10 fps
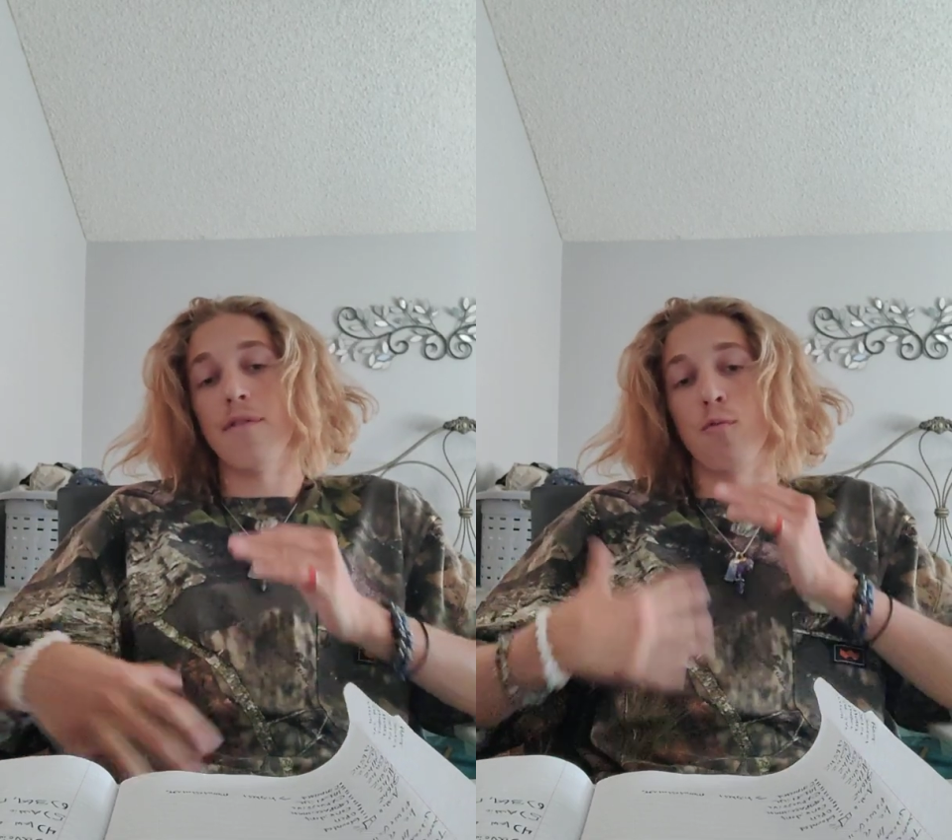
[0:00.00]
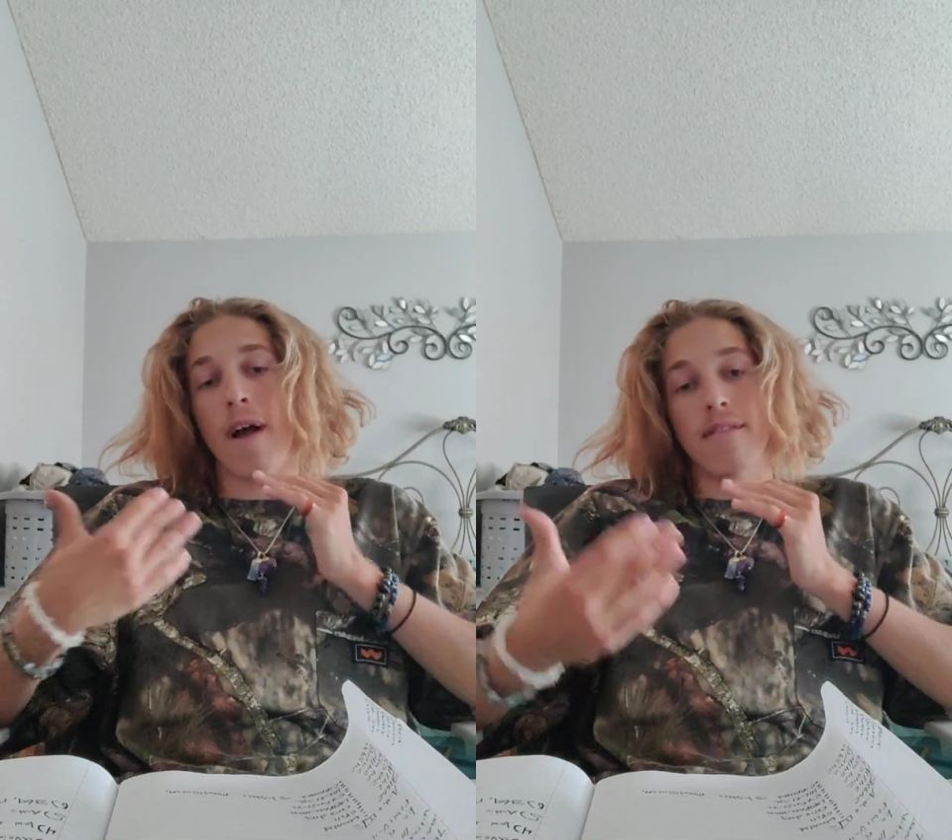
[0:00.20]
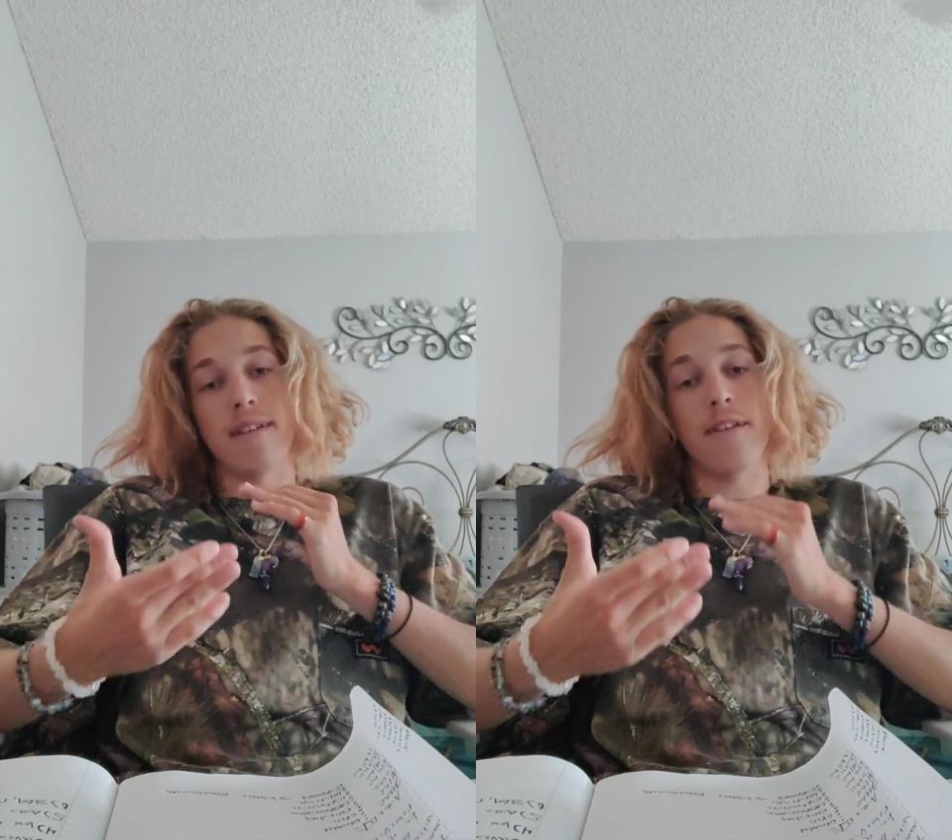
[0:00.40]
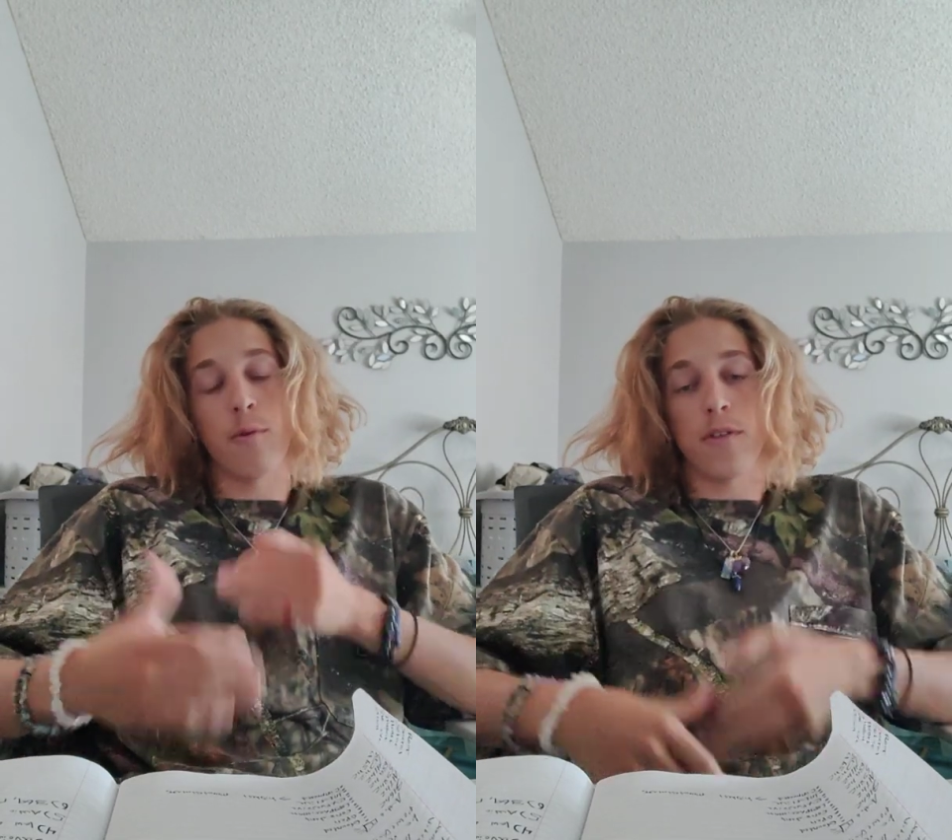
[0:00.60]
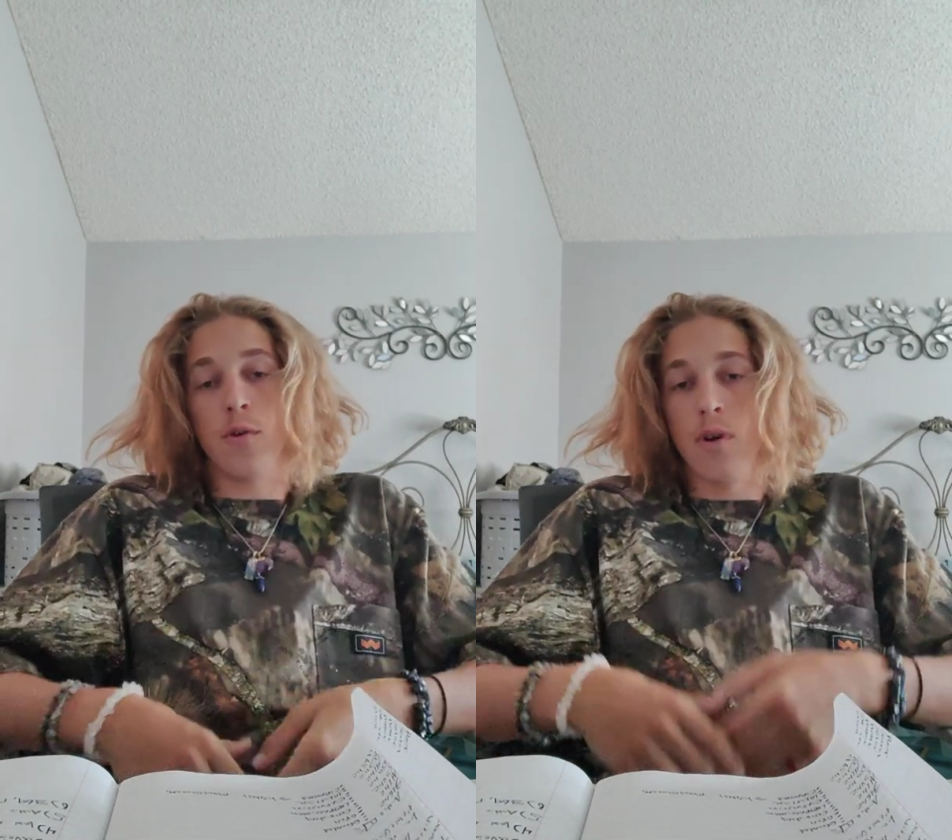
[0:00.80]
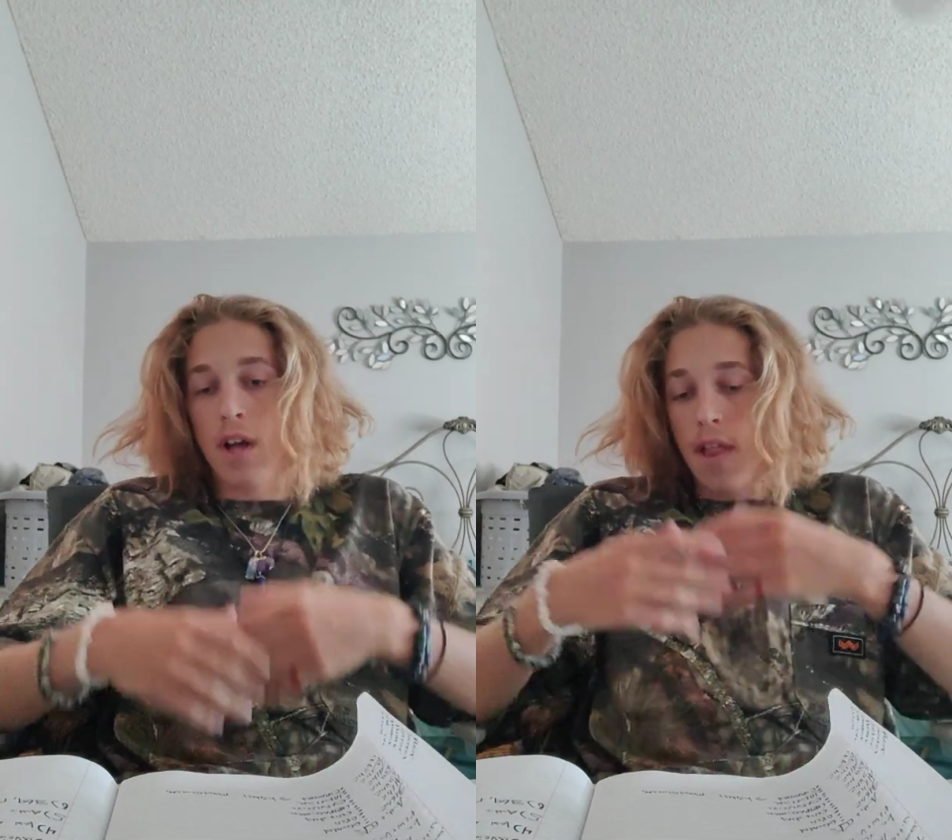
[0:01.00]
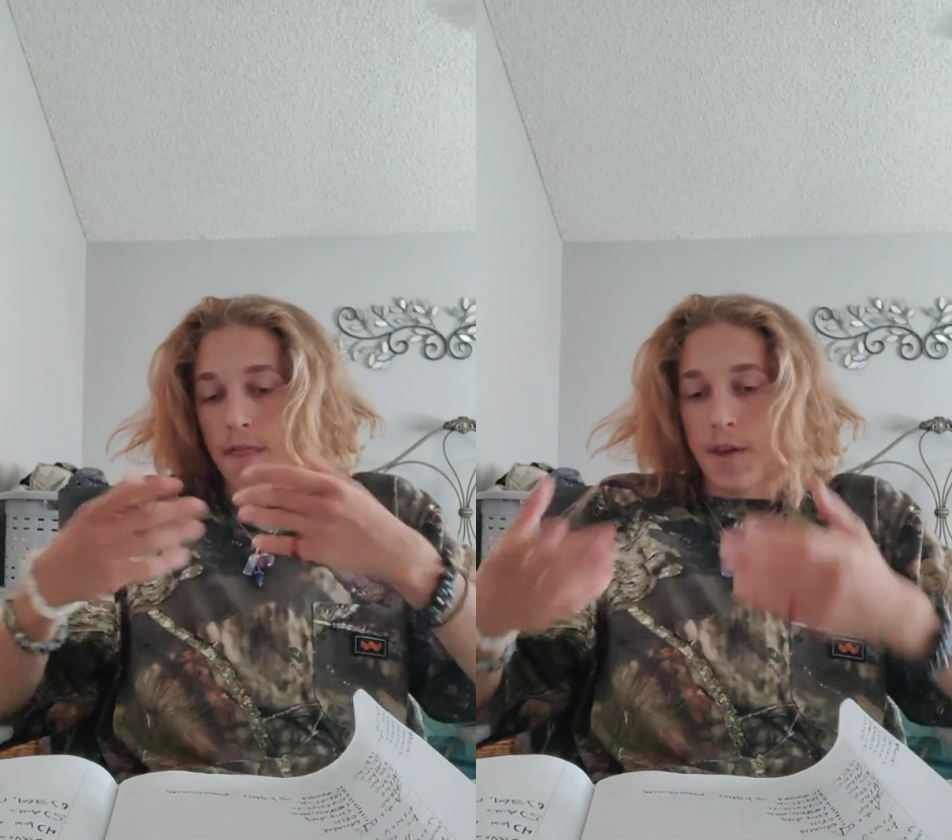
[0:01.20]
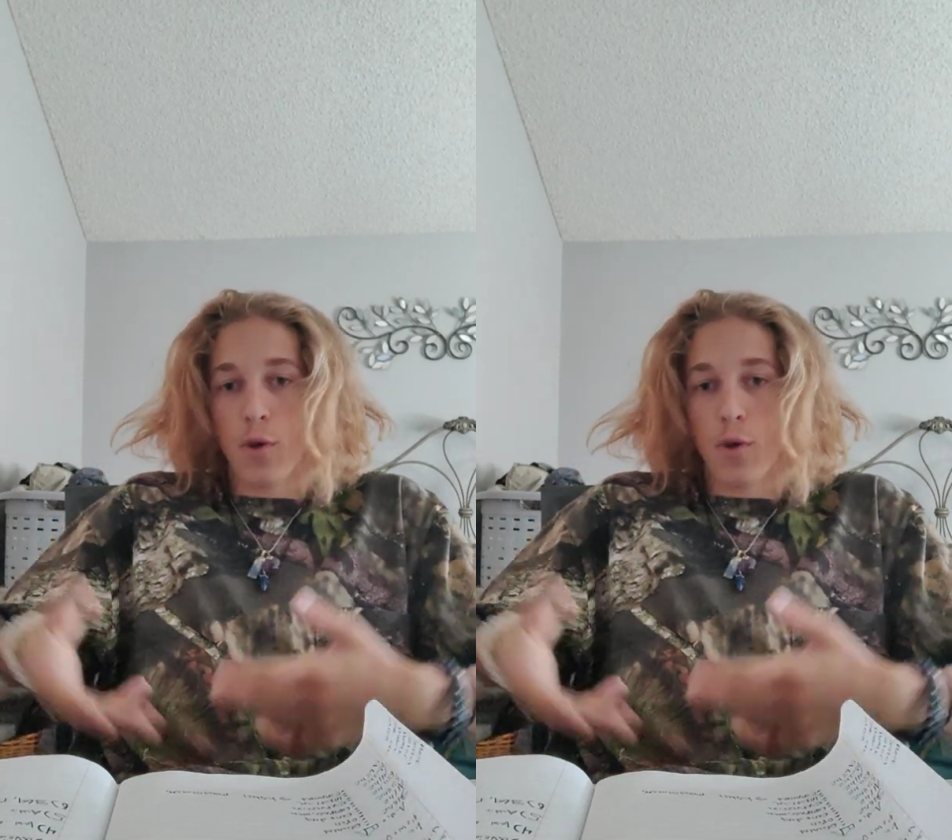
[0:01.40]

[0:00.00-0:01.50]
If it resonates with you, then